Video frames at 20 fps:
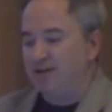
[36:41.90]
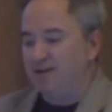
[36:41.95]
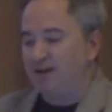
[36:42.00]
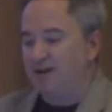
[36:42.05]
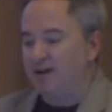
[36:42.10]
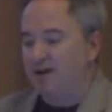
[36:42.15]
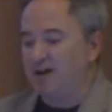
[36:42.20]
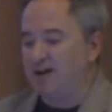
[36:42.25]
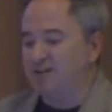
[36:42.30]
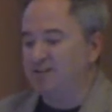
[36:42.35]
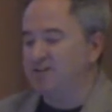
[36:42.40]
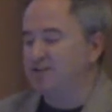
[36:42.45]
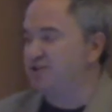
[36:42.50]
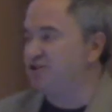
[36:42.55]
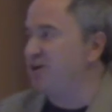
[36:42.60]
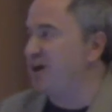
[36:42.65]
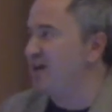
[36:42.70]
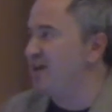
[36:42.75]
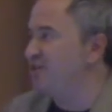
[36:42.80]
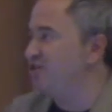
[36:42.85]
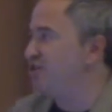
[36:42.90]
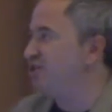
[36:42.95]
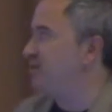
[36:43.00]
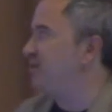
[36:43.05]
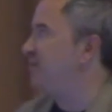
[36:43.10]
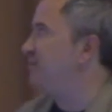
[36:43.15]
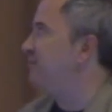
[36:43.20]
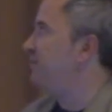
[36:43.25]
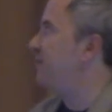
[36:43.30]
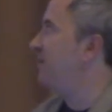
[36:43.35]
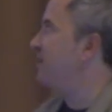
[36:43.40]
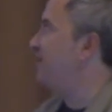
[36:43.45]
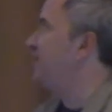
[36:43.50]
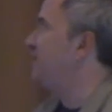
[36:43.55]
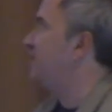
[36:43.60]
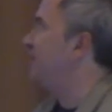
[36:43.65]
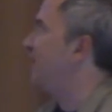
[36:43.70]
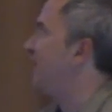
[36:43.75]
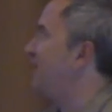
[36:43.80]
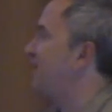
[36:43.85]
Now, content strategy can
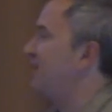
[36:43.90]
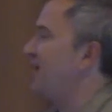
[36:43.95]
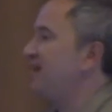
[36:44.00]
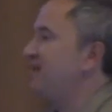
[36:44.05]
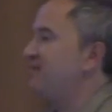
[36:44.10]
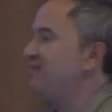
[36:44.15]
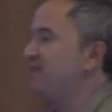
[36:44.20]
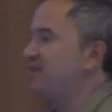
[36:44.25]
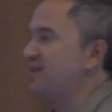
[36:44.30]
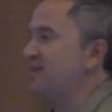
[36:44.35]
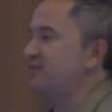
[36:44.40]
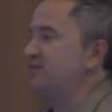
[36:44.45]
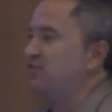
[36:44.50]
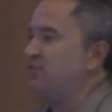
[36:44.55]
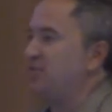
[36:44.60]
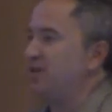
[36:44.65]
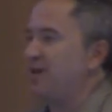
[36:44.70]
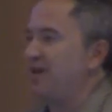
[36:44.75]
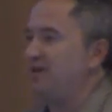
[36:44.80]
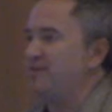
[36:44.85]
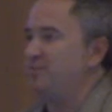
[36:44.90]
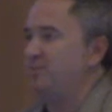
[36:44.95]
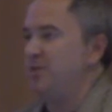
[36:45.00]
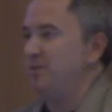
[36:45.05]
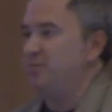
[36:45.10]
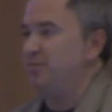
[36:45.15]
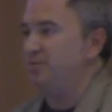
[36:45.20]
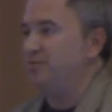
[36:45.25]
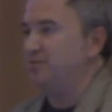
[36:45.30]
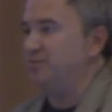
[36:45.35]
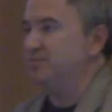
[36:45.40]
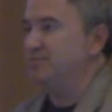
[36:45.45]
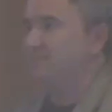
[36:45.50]
be a lot of things to a lot of people.